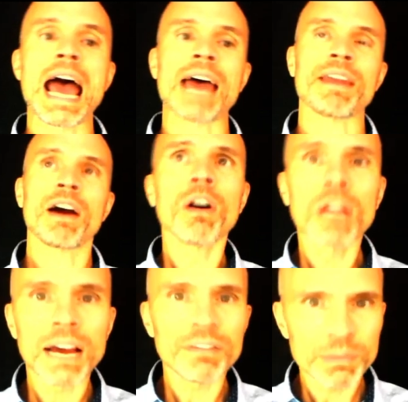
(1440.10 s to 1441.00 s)
And they
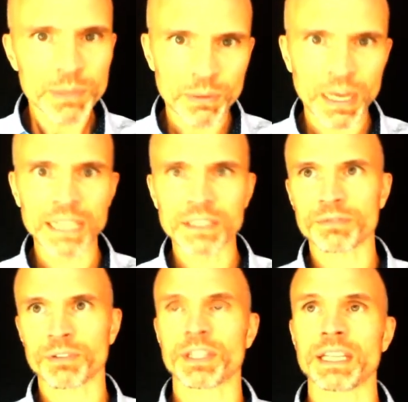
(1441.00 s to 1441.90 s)
all have to be right
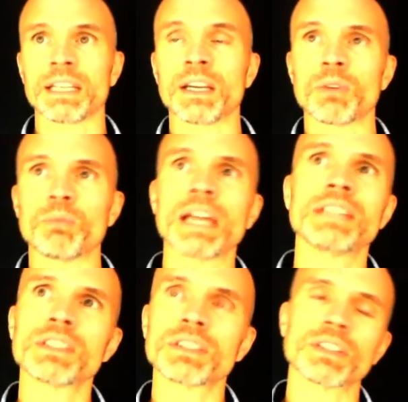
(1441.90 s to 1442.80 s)
for the
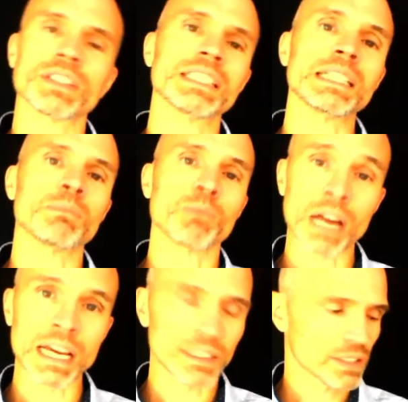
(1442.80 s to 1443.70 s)
register to seem
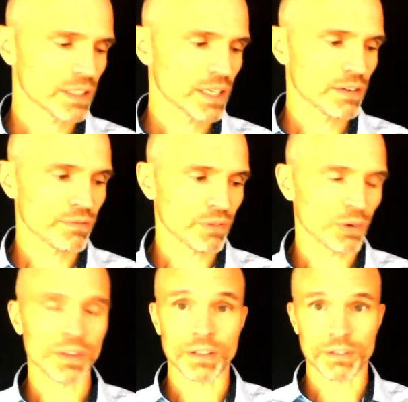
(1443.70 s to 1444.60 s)
right
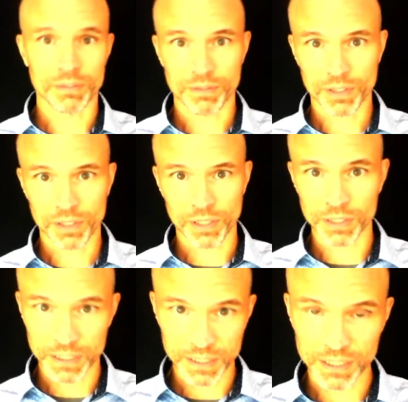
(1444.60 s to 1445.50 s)
for the
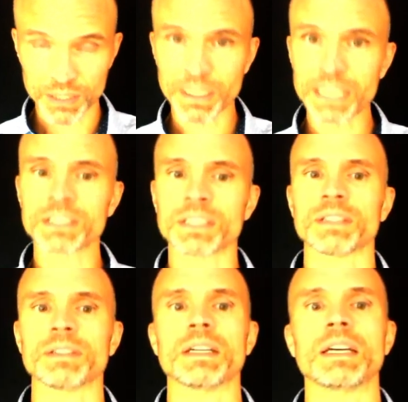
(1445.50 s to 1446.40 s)
current
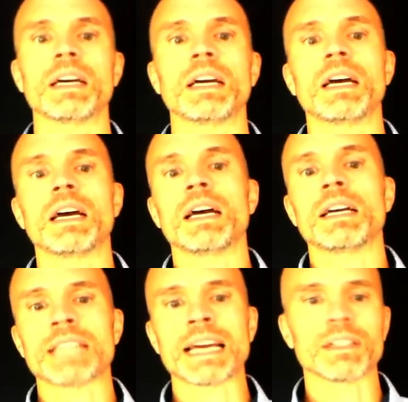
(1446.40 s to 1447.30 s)
situation.
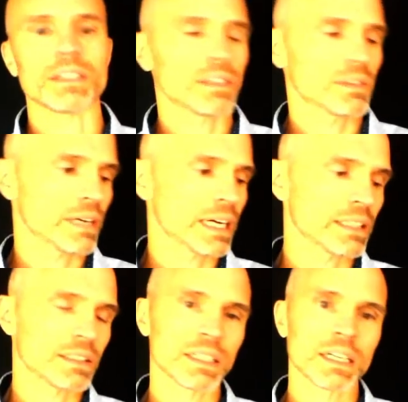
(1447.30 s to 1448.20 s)
Tenor,
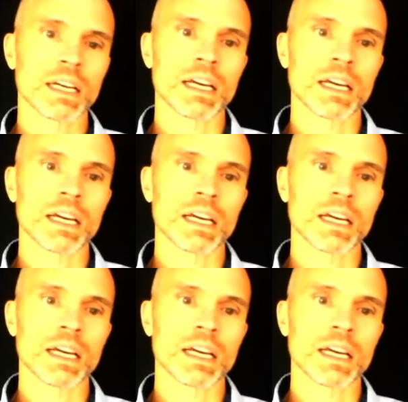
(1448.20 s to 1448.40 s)
right?